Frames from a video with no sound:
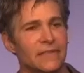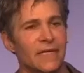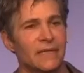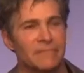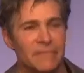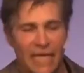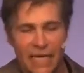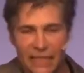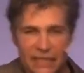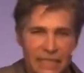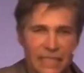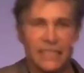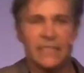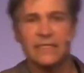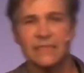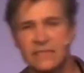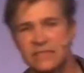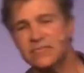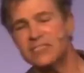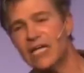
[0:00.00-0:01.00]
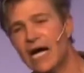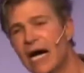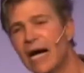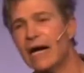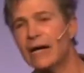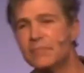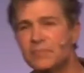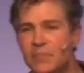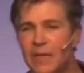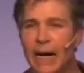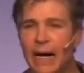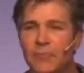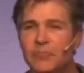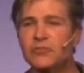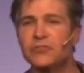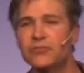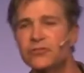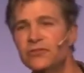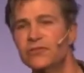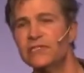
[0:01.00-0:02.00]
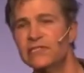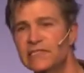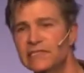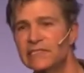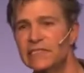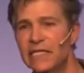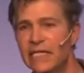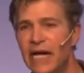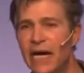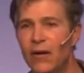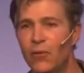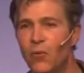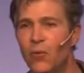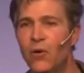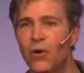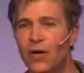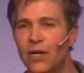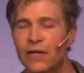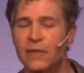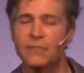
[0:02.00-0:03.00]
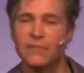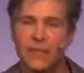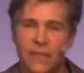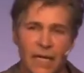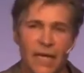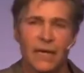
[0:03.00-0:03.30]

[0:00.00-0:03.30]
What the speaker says: I'm not getting the job opportunities that I want.